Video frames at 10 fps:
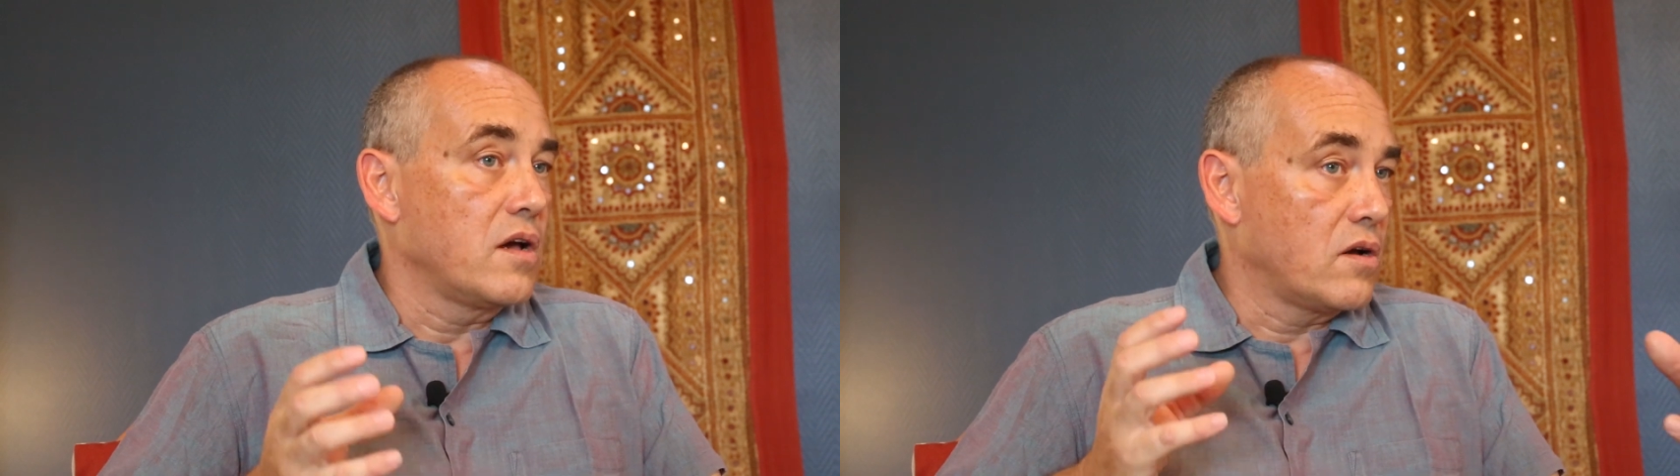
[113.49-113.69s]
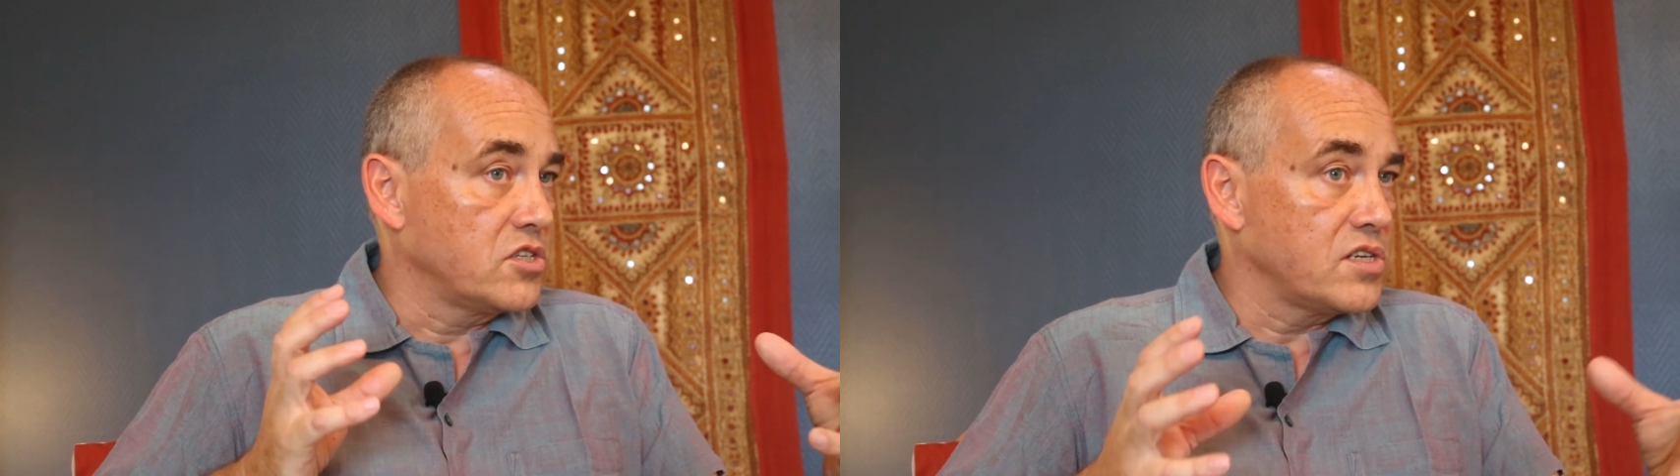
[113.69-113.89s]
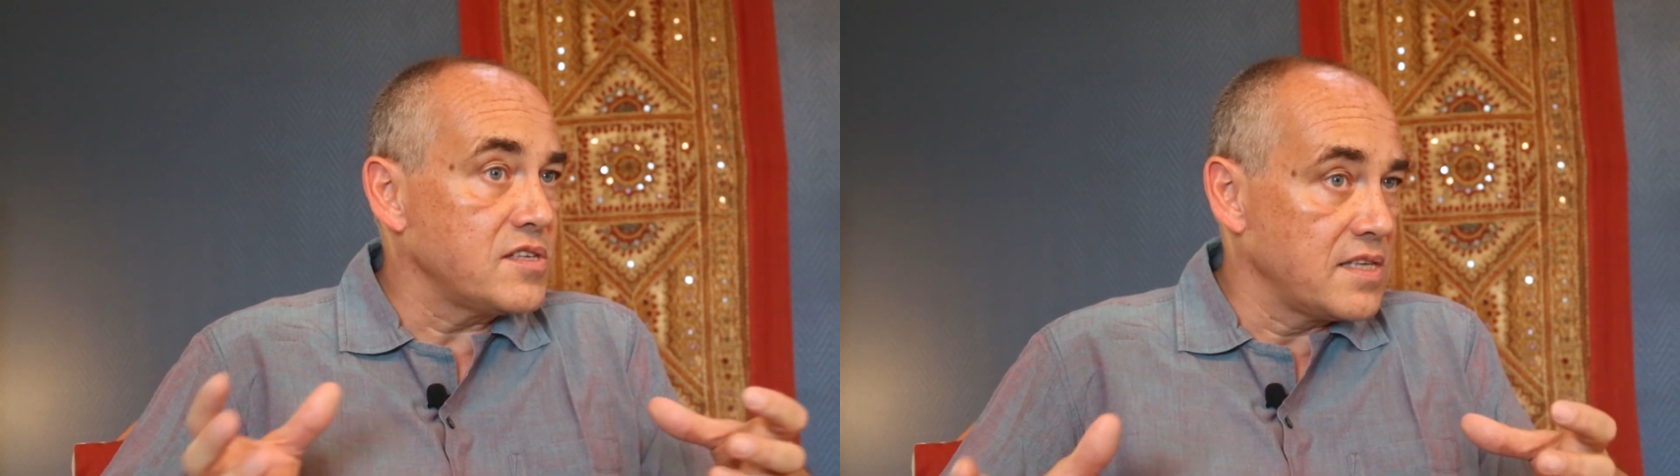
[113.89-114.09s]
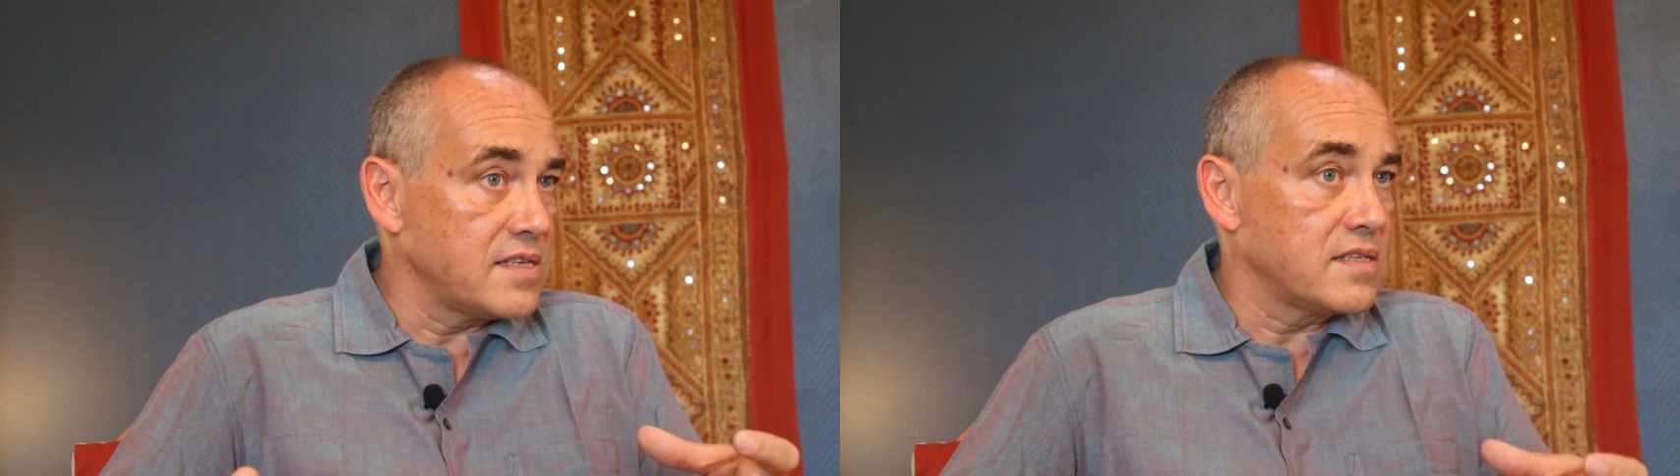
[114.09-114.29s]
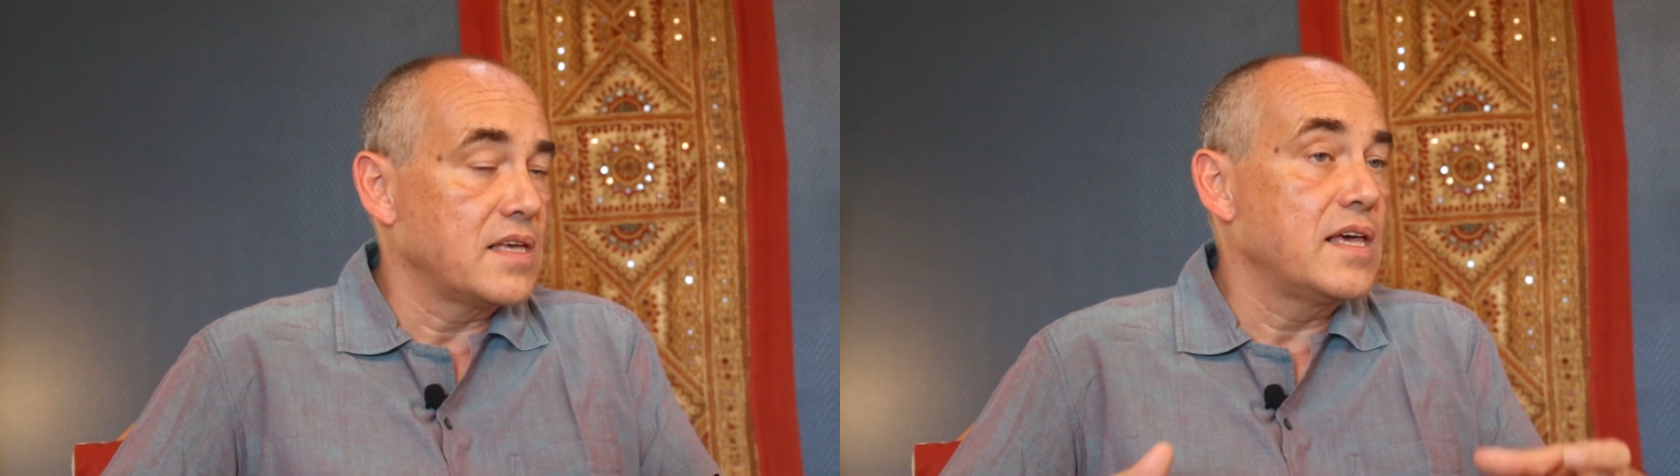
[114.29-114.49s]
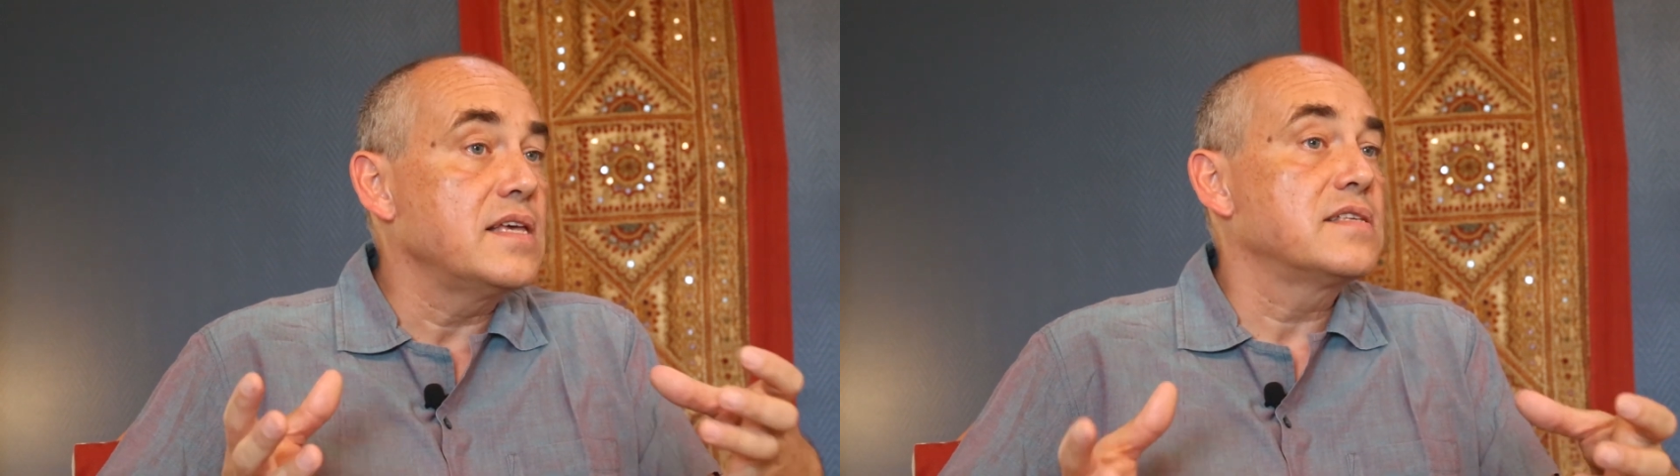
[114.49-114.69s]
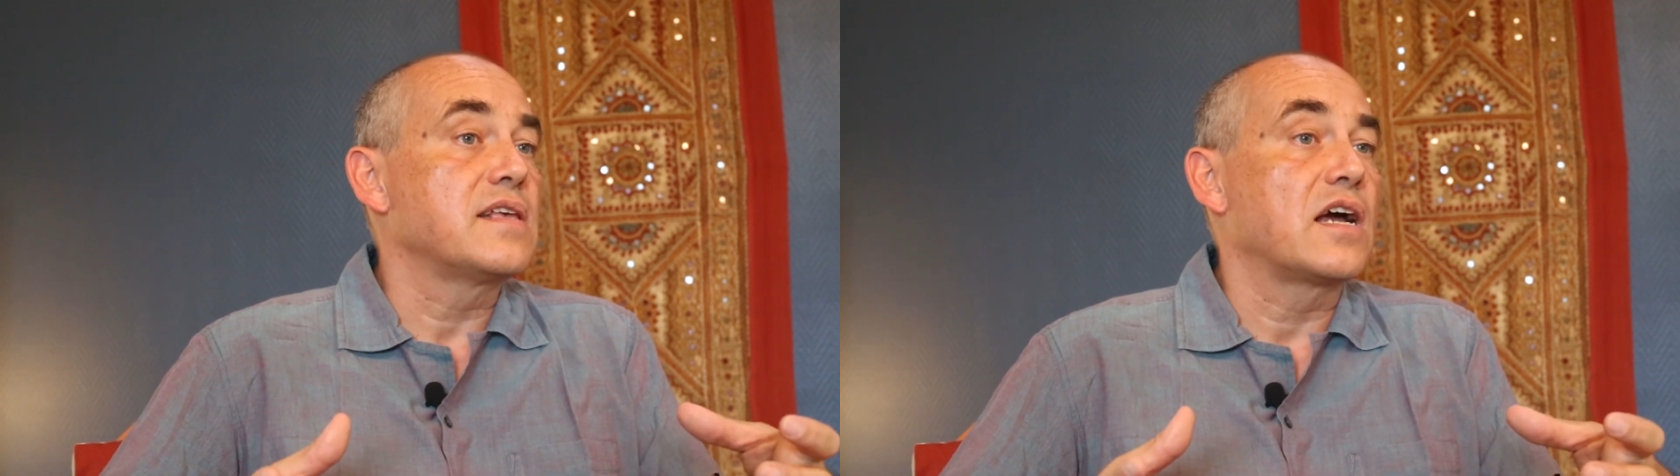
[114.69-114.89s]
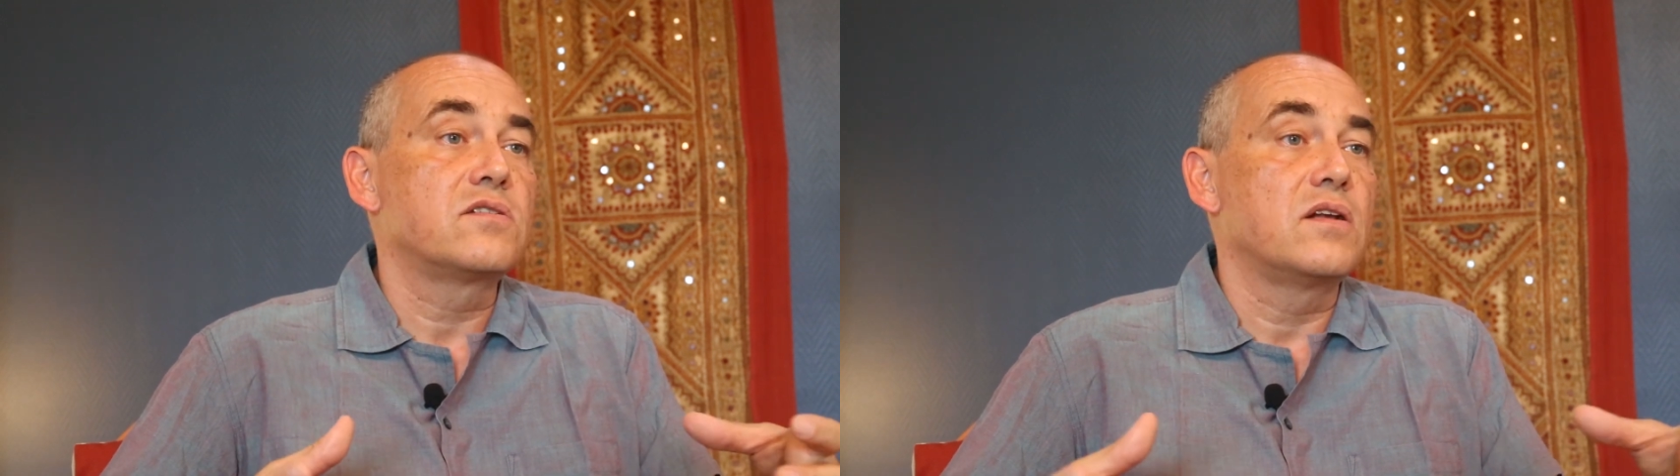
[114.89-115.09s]
consciousness is
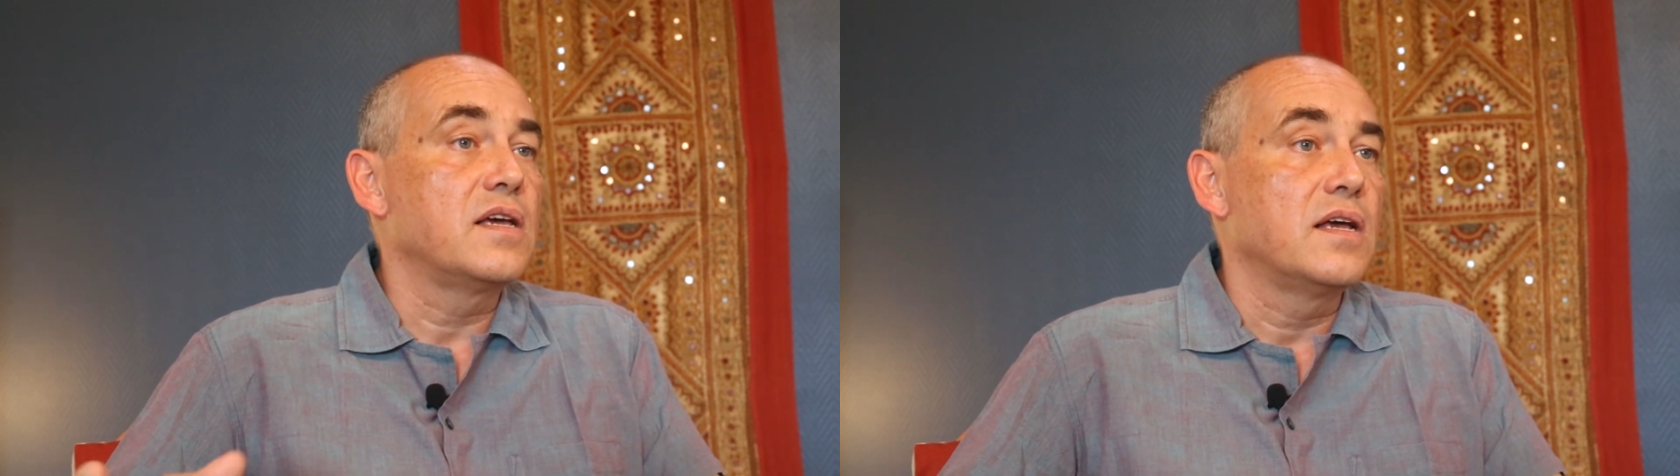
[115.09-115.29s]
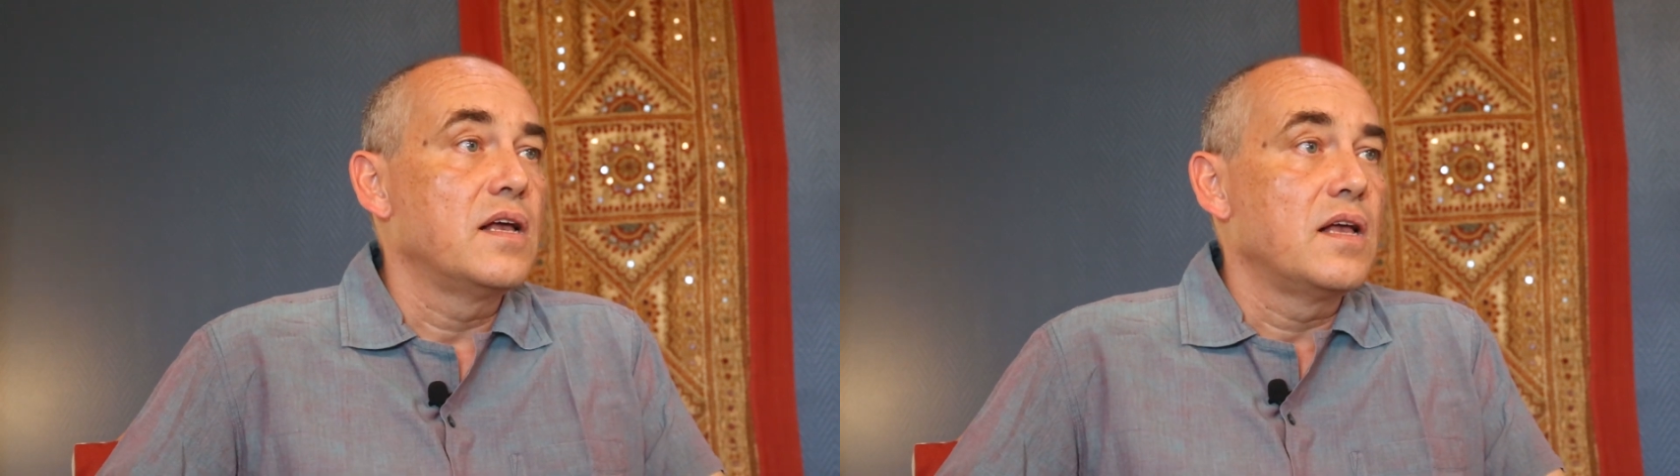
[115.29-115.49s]
actually